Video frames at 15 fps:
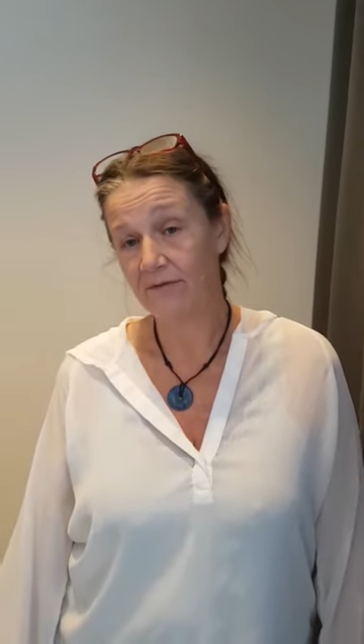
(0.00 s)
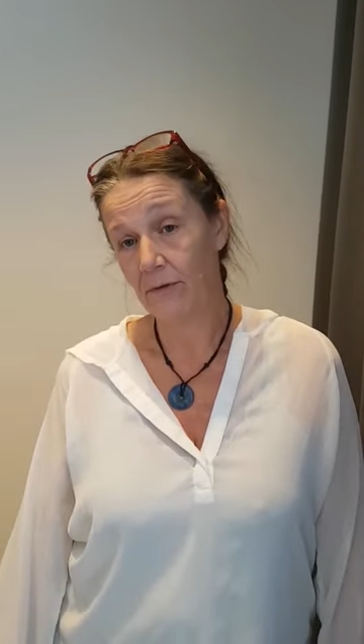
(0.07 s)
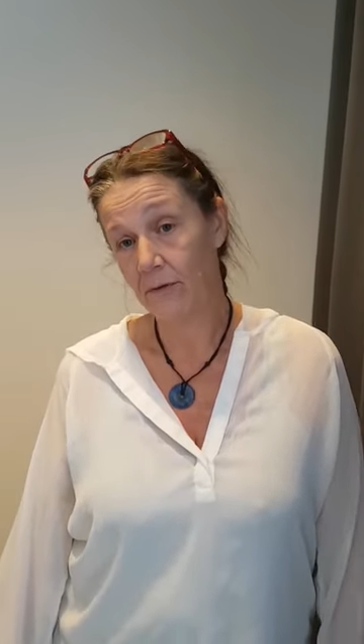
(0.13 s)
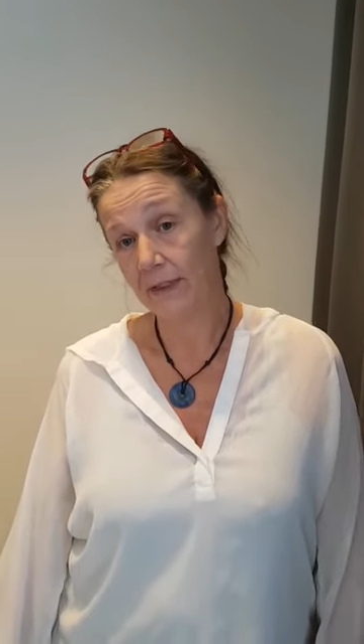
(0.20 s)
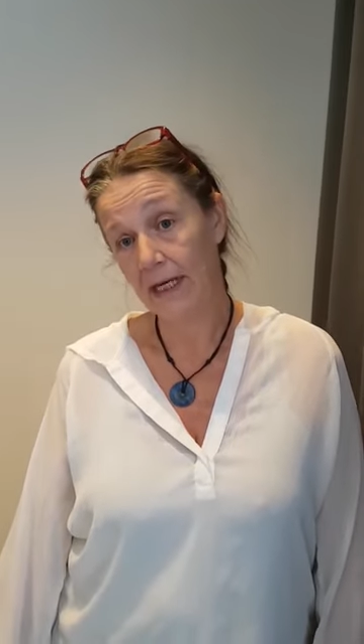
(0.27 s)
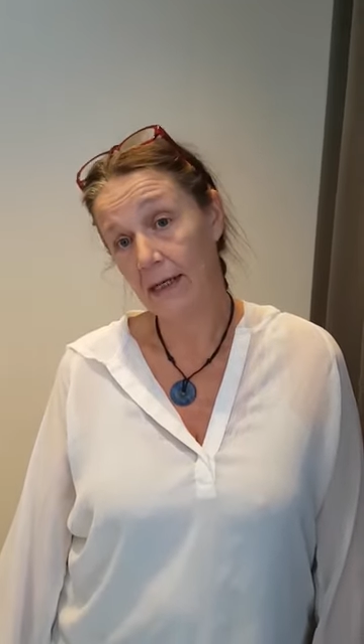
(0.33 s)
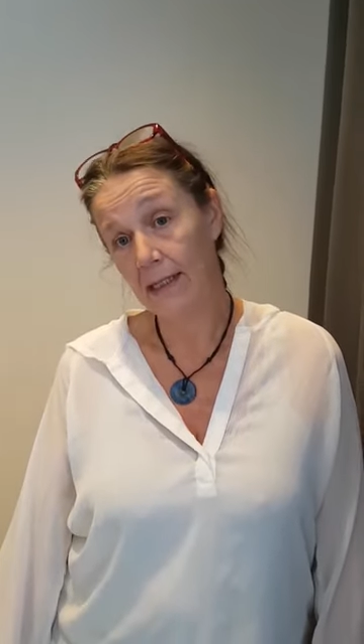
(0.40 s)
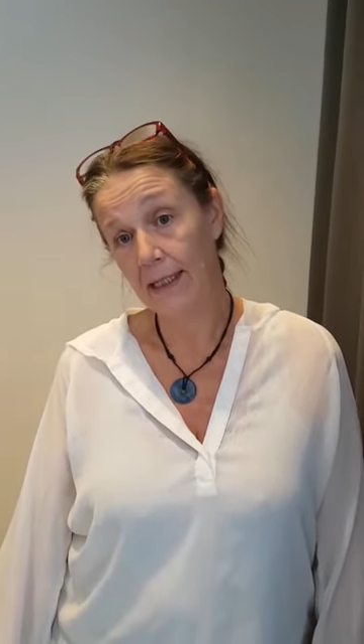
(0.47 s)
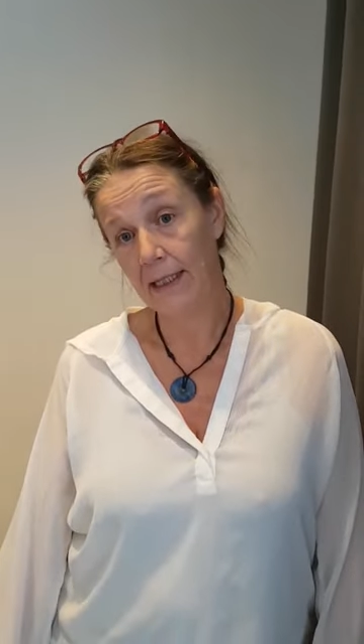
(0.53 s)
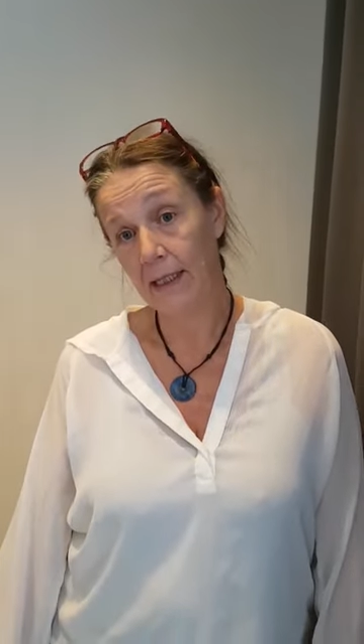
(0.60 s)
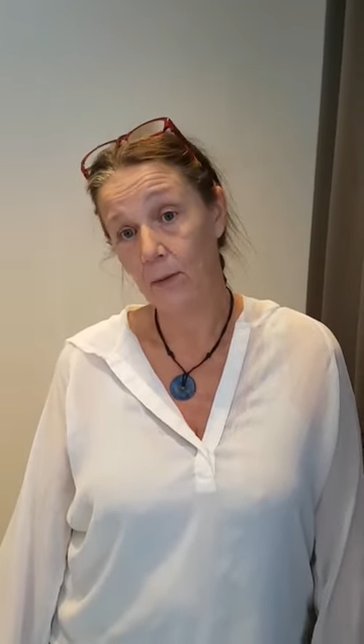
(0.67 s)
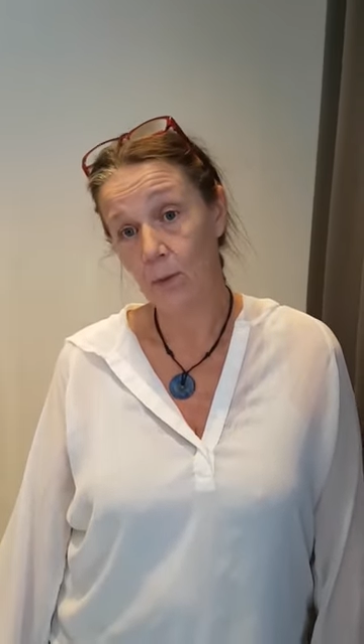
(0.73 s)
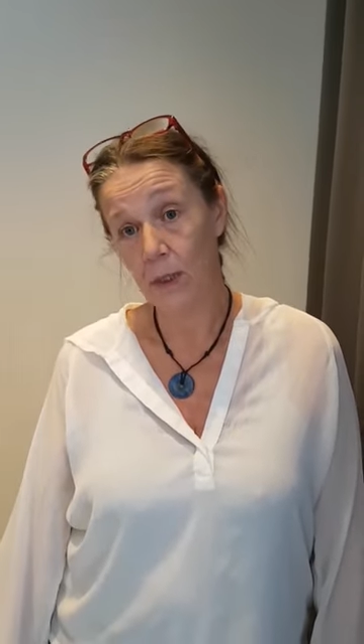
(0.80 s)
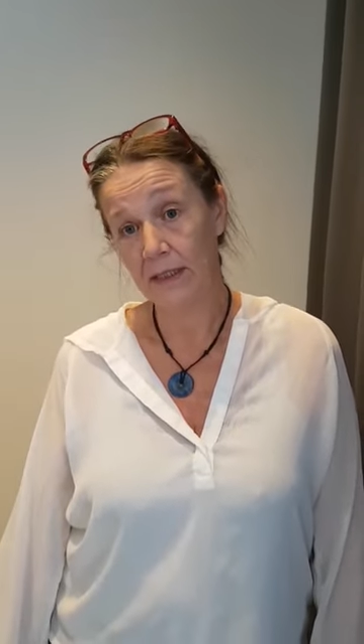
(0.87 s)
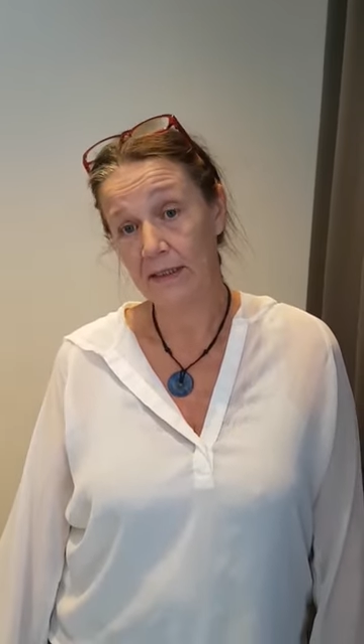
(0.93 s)
for nearly
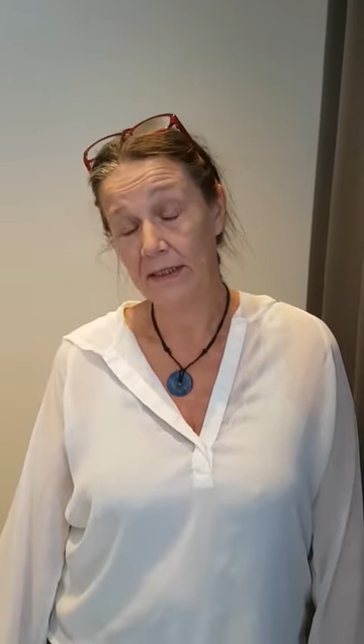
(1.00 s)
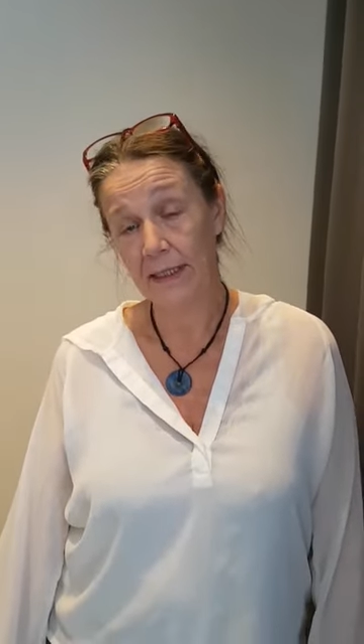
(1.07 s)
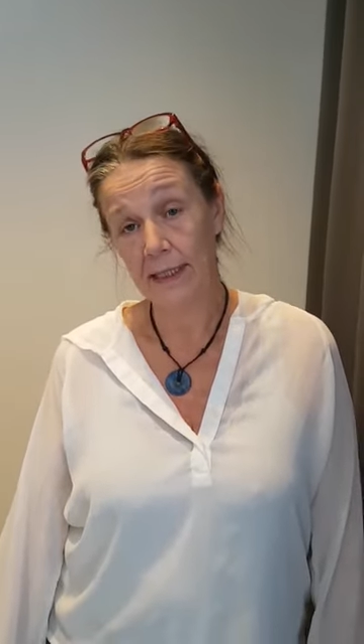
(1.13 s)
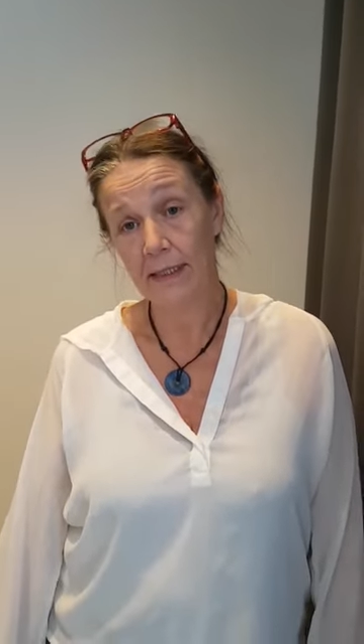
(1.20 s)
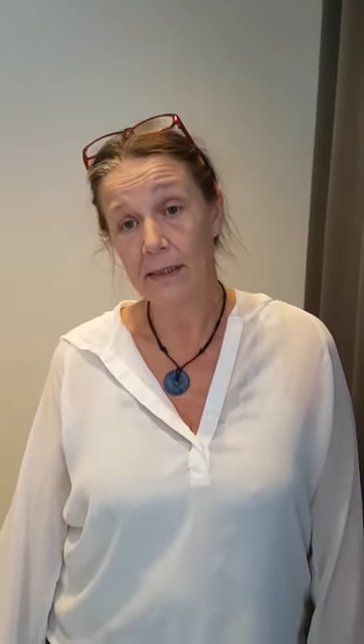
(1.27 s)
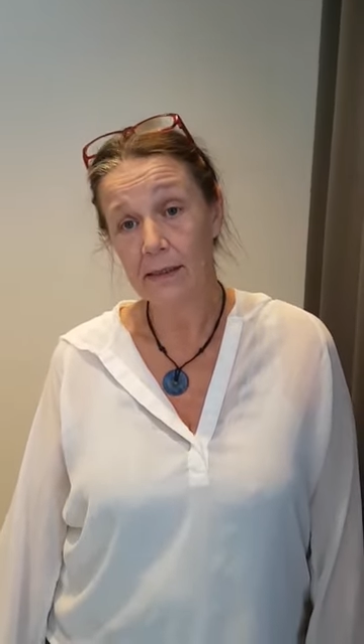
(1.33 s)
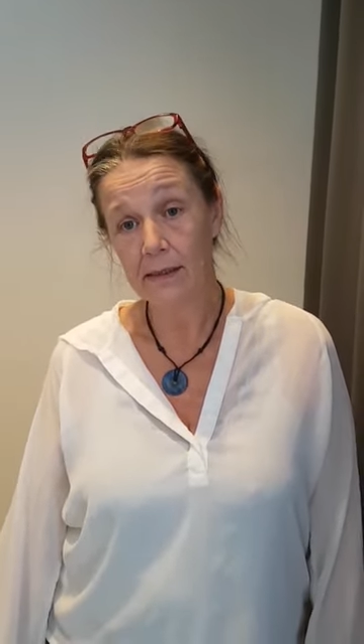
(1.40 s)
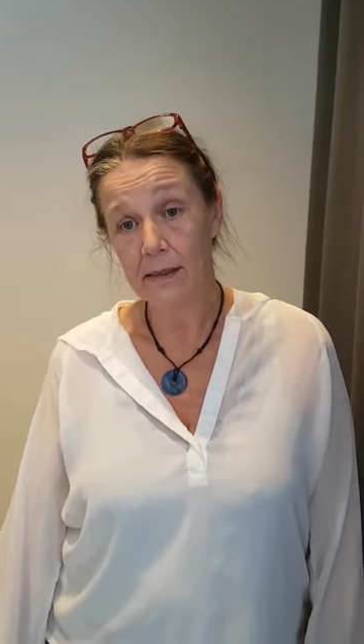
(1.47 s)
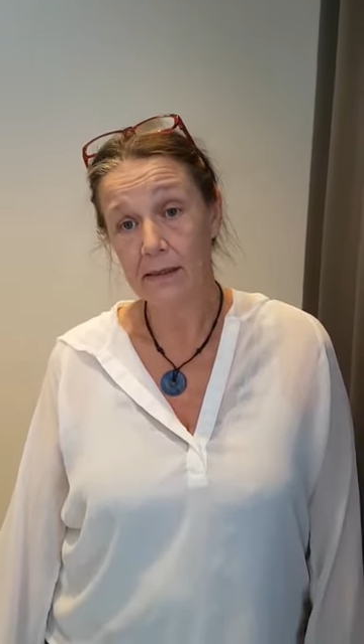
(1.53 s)
1 year.